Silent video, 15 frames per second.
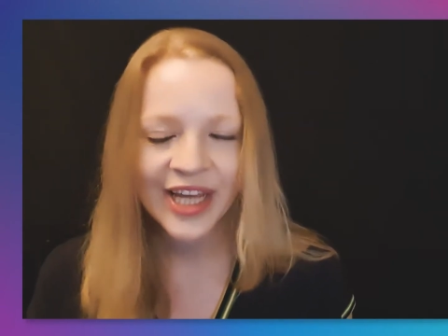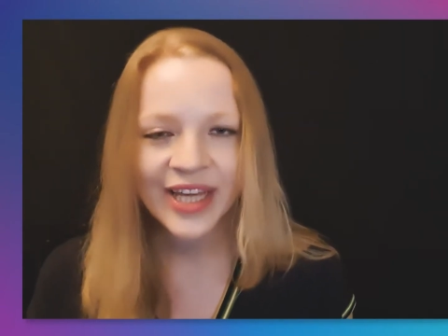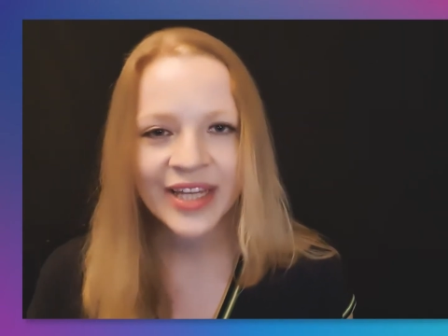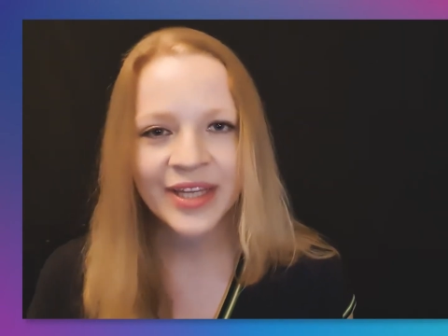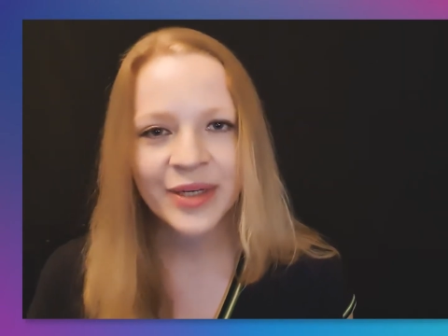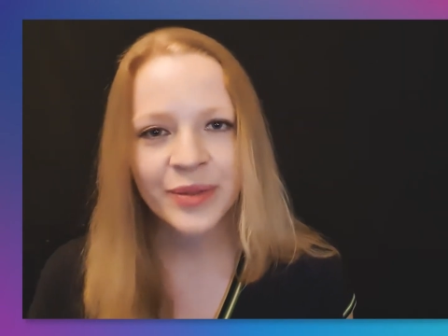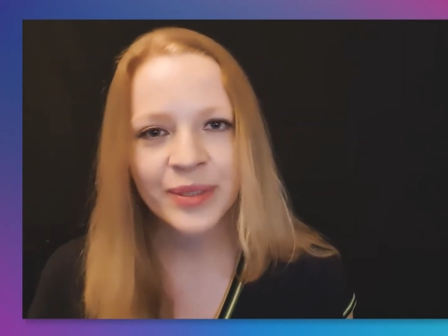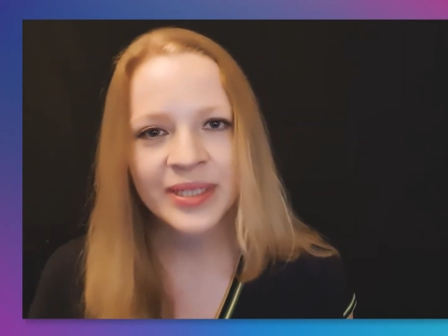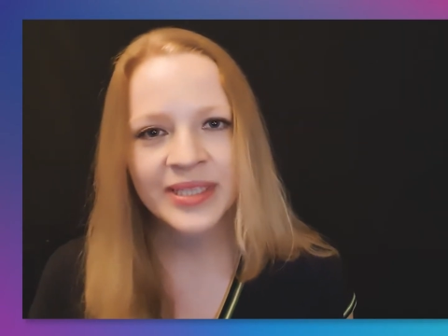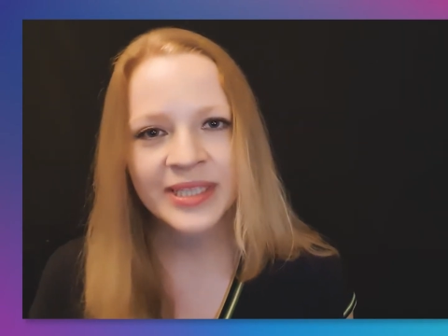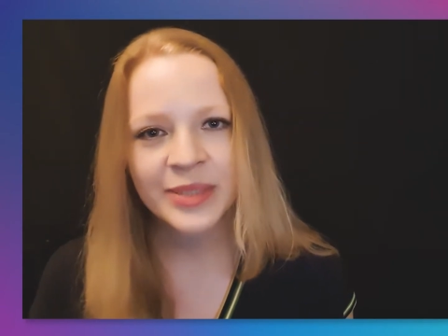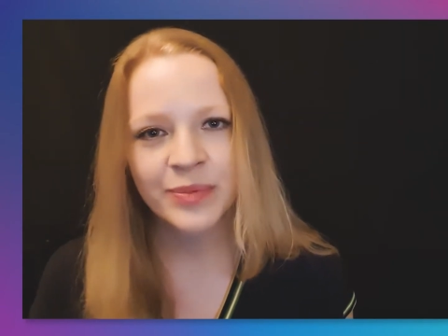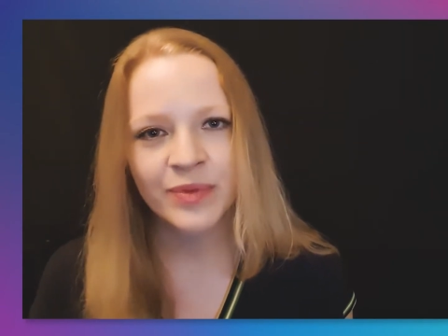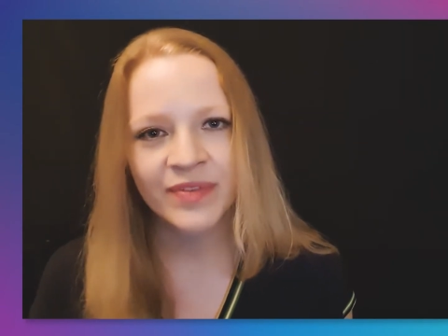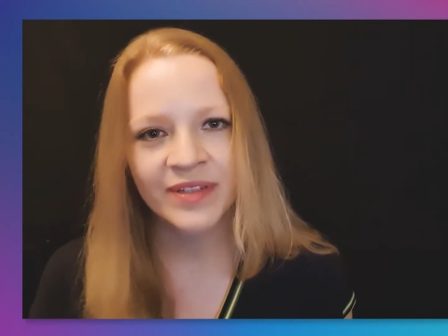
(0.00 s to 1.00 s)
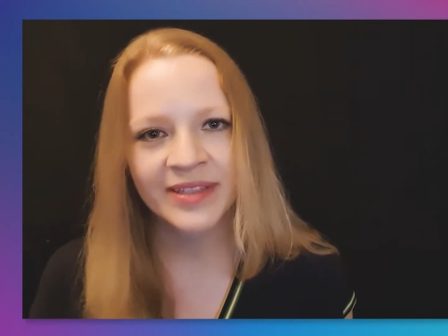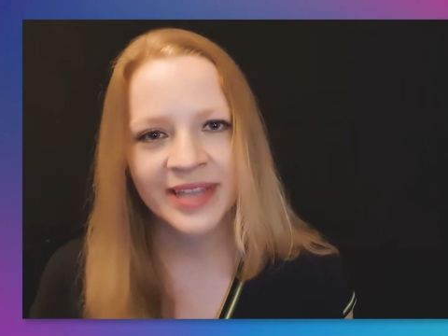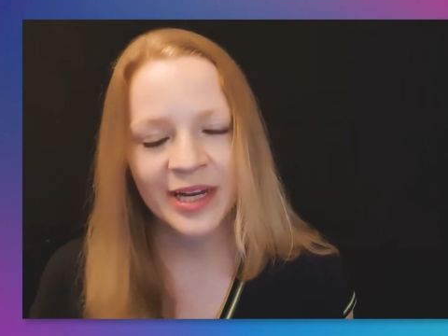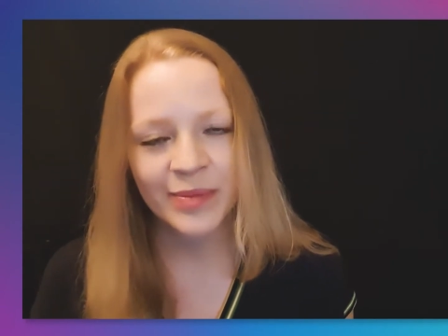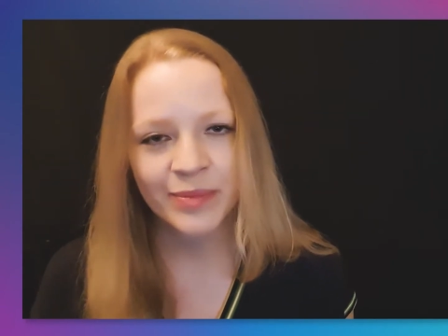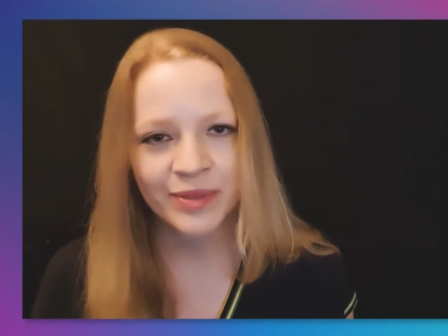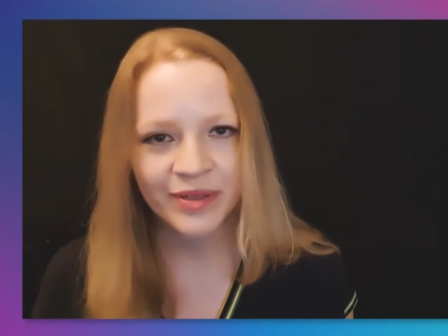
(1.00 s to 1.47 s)
increases with the
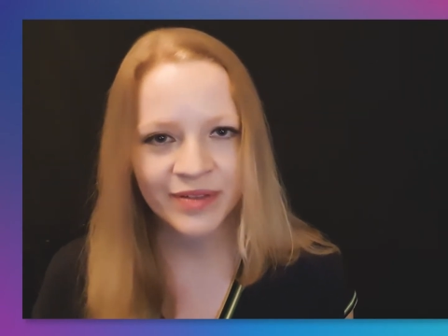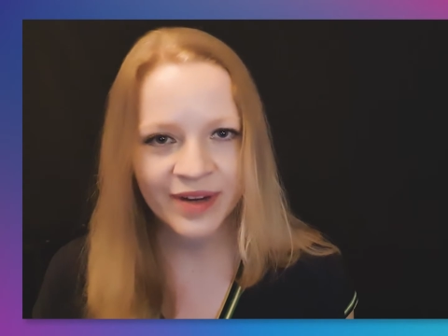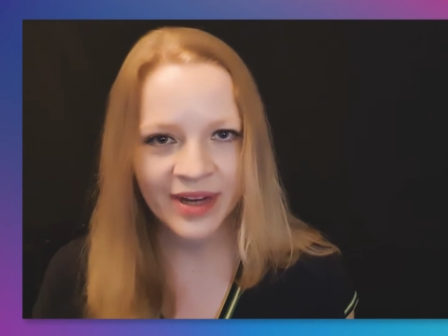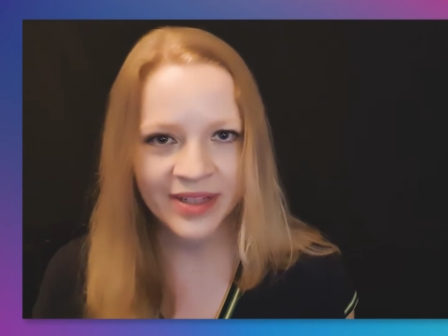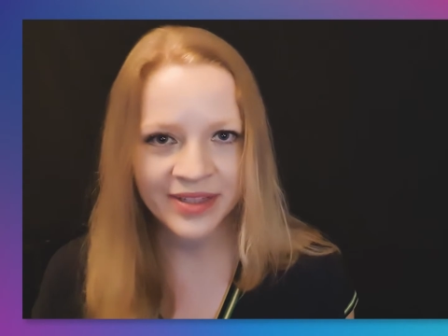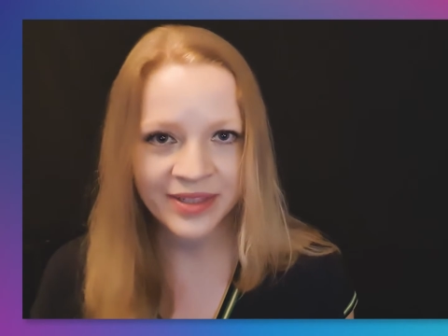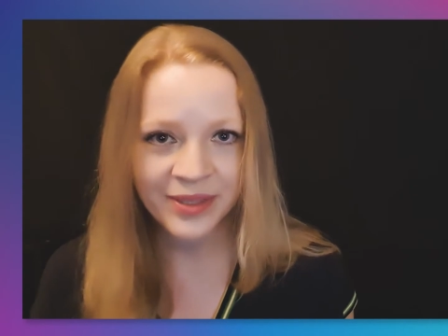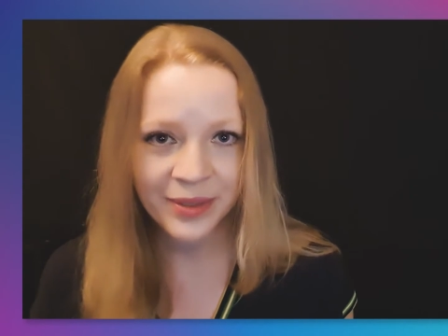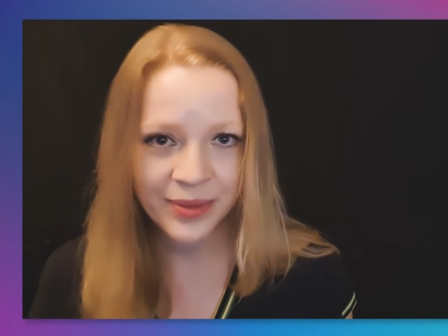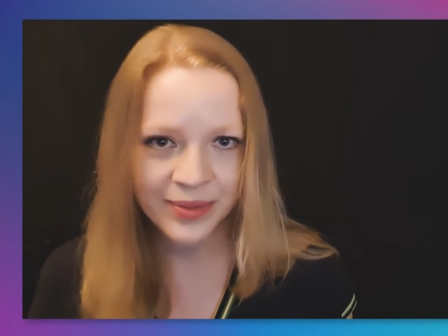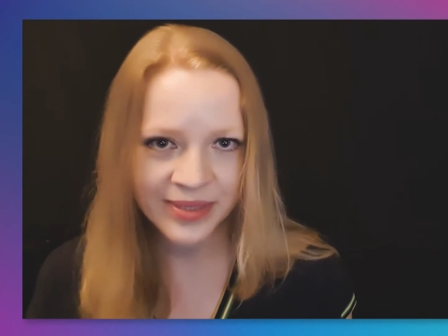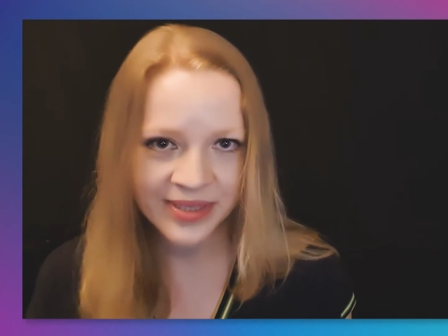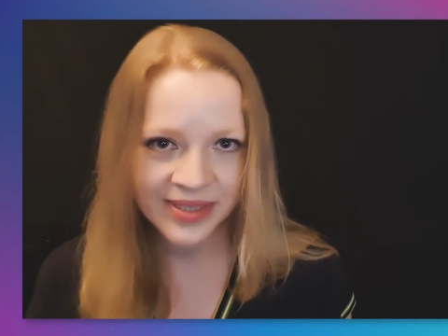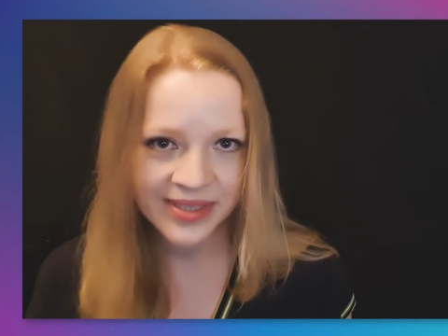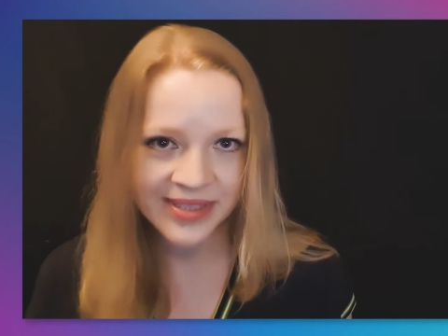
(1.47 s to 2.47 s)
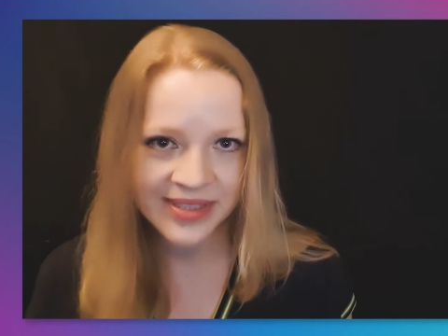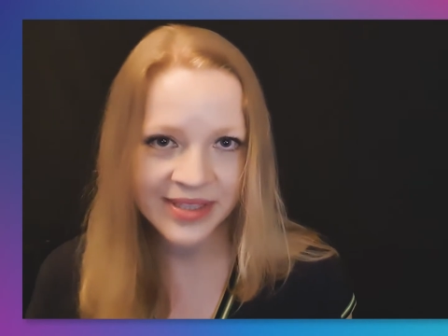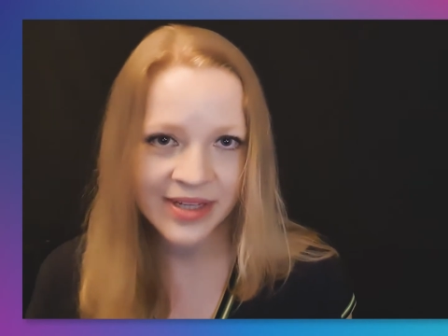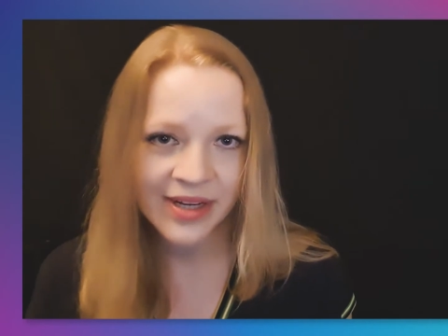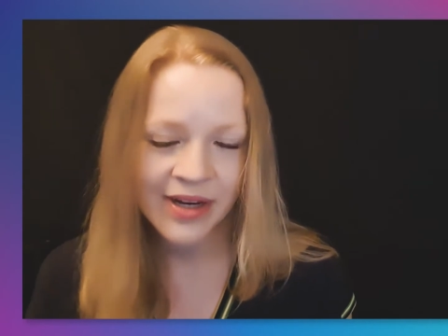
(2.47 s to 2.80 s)
number of other users,